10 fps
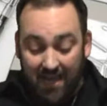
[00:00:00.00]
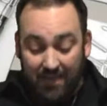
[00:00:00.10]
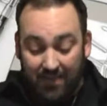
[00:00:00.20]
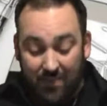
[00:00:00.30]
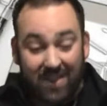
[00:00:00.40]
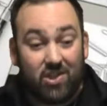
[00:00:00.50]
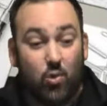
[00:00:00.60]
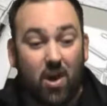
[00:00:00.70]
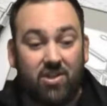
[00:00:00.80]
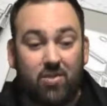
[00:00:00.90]
the biggest
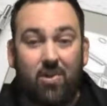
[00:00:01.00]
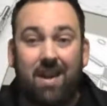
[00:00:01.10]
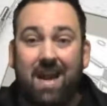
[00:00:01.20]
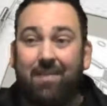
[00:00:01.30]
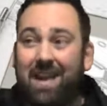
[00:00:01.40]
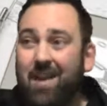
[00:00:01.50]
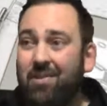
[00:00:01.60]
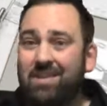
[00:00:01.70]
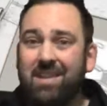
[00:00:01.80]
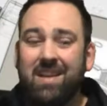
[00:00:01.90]
question we got right now
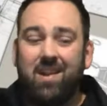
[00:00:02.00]
is,